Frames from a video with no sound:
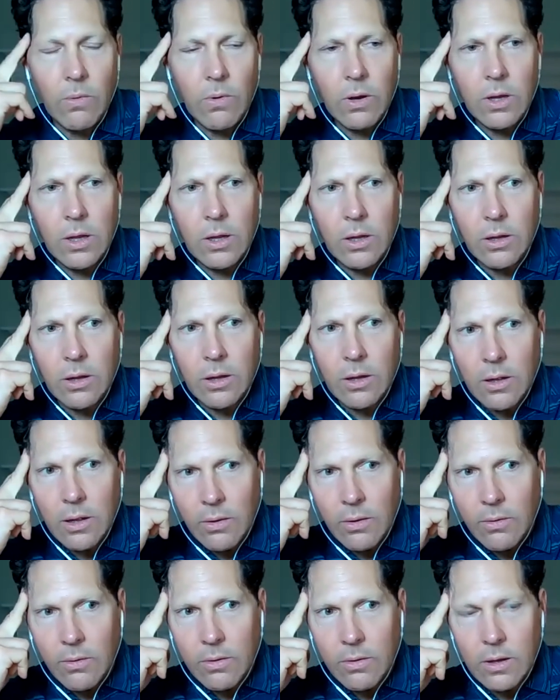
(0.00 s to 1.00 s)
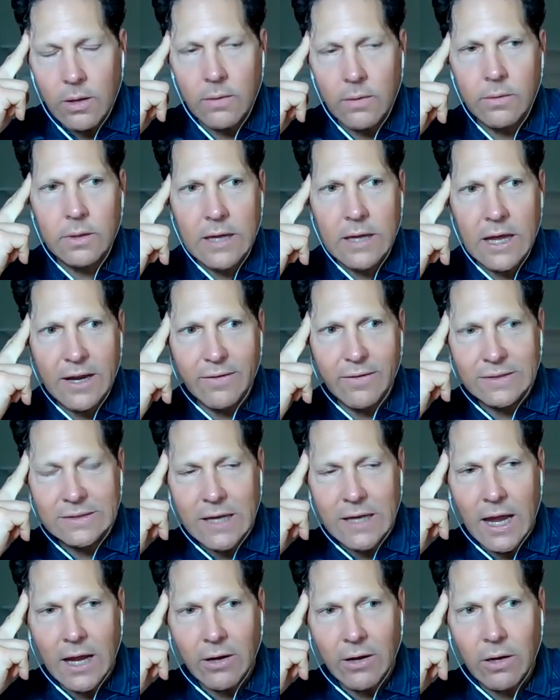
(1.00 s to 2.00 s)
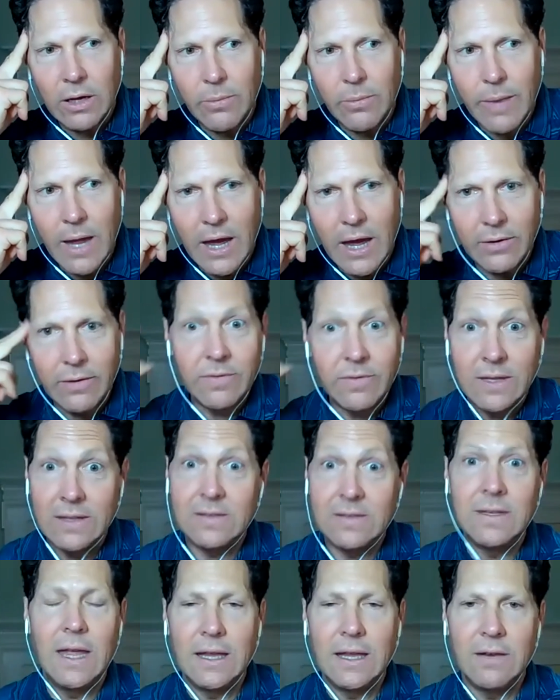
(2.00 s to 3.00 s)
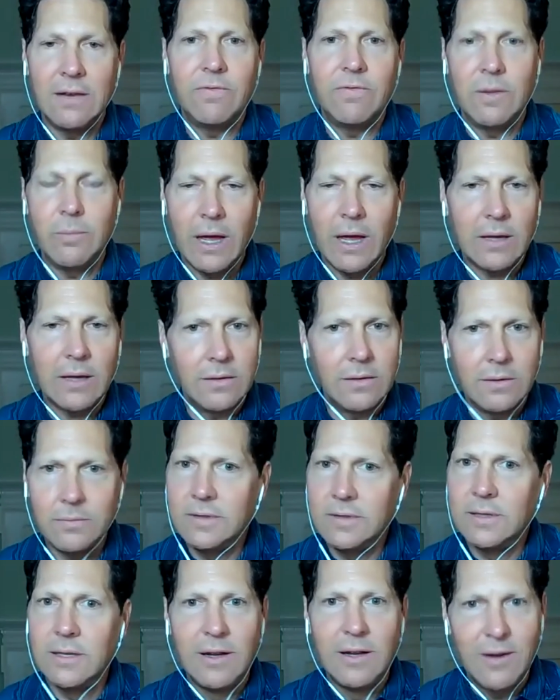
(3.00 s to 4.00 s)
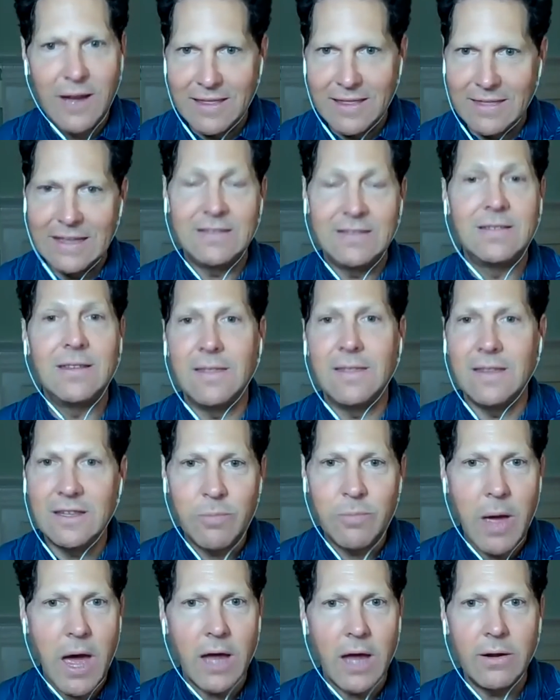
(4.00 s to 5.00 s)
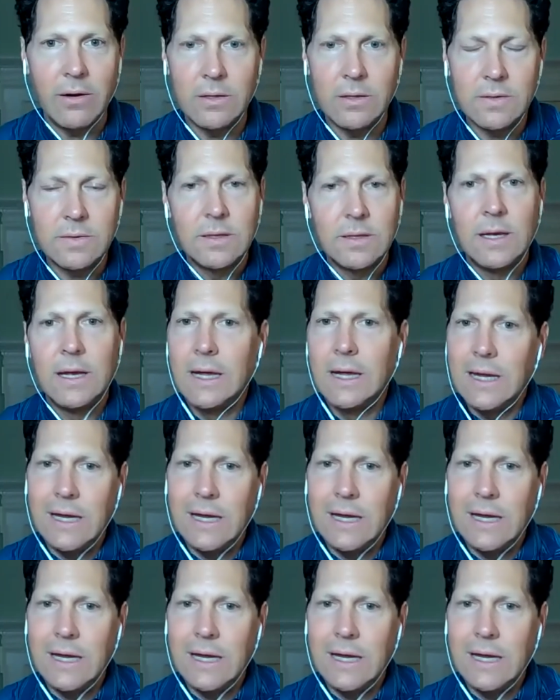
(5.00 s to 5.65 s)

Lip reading: real kind of a staggering amount of these negative feedback loops and these patterns.